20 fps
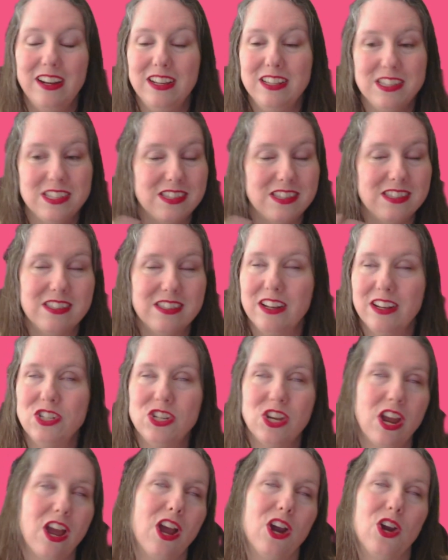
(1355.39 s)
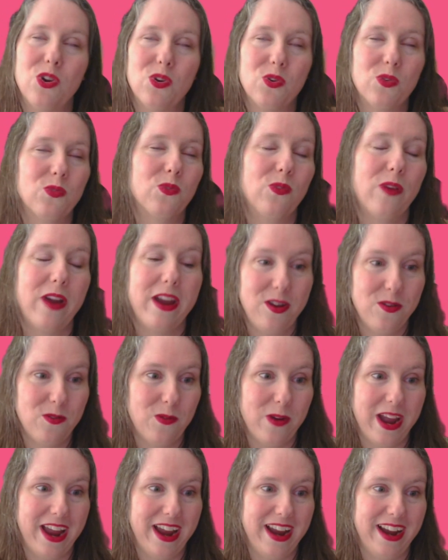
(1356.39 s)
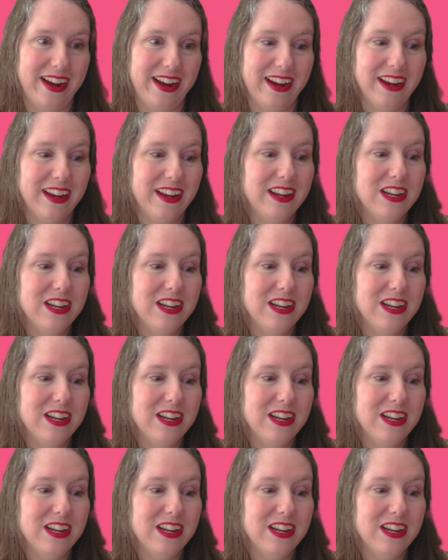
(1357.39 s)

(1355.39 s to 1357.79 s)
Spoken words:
is such a great way